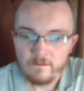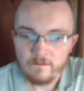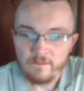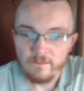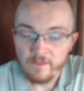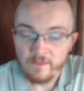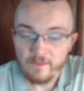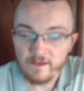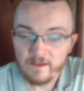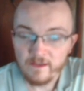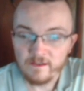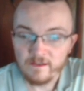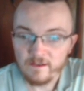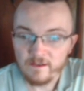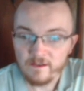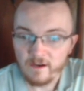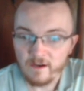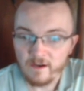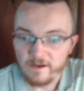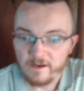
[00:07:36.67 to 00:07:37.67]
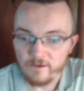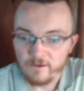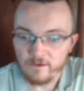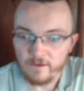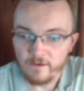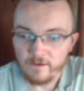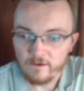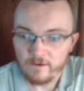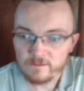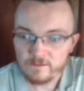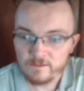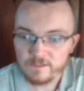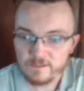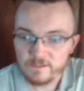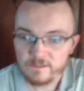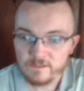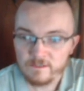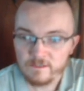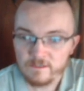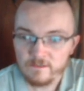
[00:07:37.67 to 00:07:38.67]
Then I go
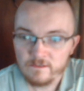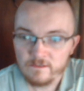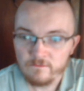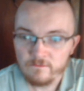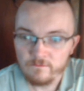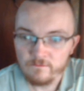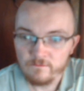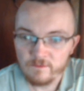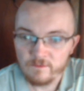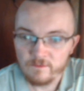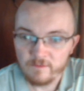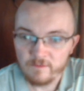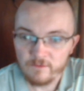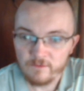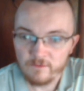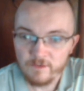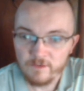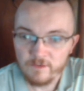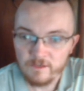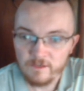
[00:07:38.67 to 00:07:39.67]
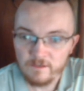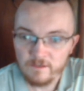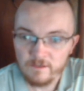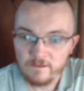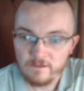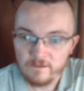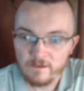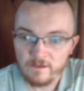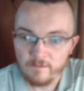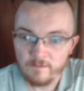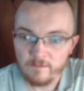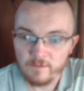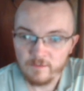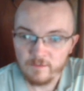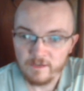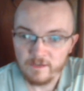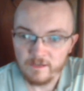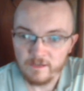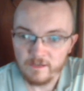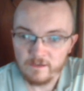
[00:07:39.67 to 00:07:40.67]
out with my queen and
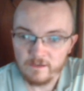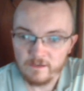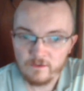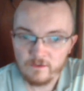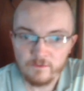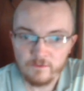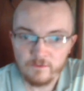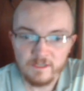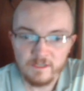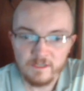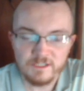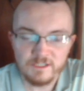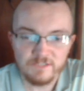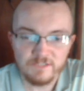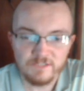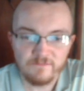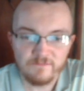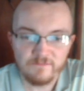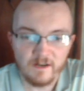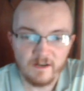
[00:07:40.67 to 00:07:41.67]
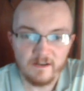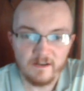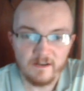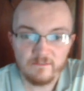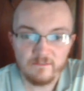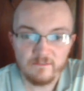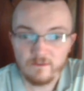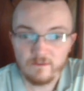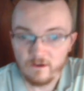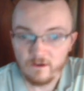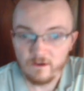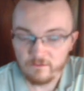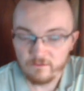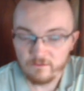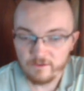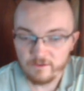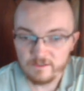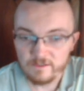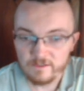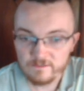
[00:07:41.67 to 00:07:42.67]
play queen g5,
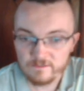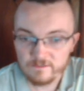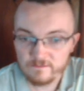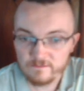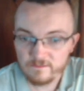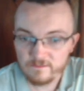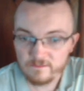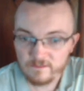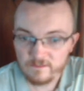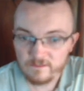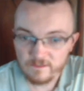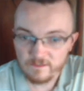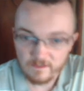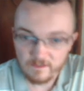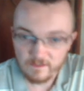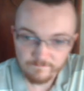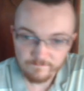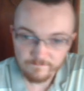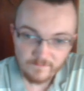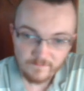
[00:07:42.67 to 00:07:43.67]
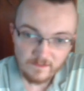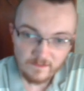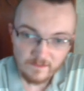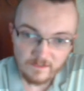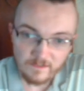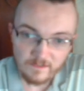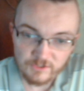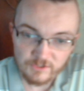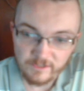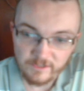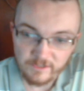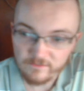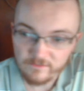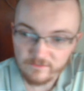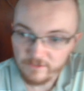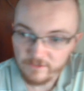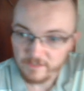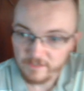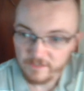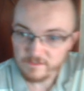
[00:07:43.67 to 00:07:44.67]
offering a trade of
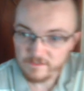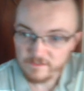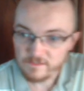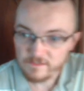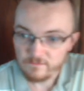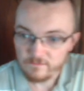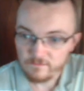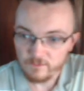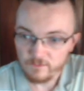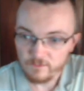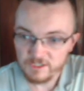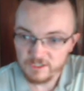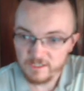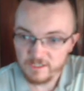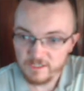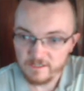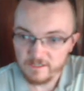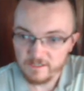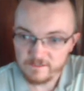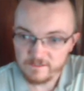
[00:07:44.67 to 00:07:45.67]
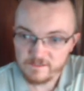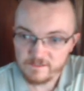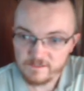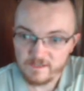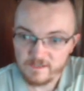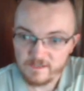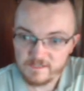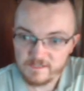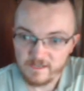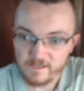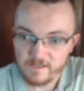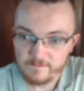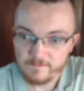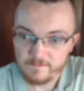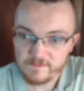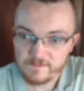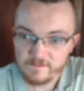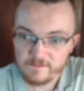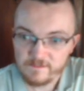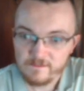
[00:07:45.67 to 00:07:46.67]
queens, which he does,
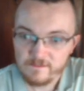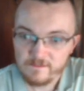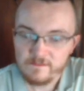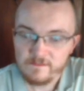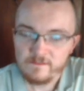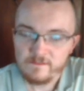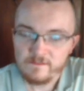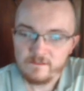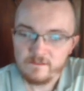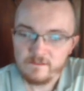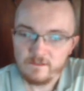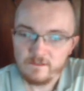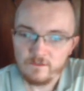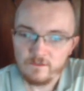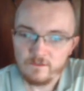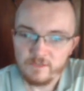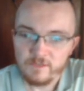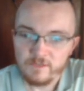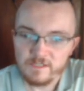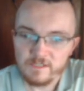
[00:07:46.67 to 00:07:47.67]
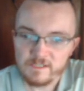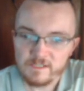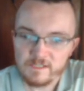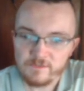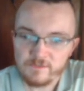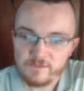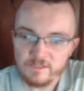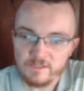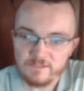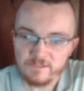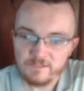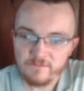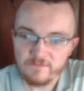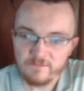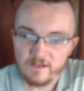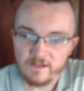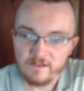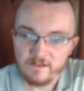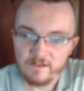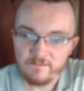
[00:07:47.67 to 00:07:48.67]
except queen takes queen
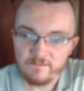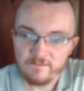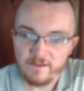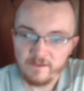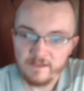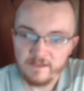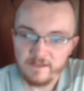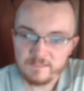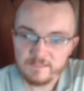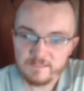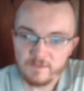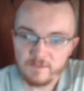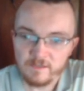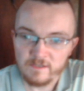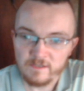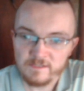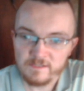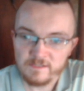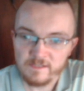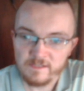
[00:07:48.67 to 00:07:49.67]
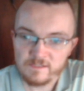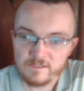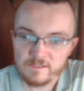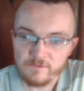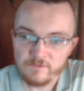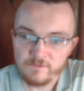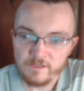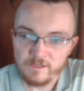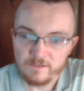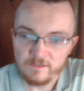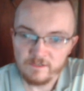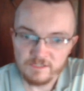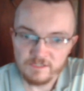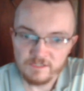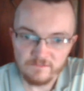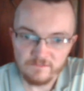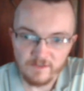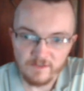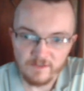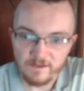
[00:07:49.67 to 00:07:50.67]
g5, h-pawn takes queen on
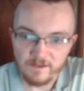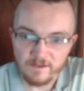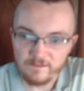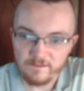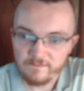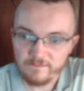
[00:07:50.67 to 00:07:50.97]
g5,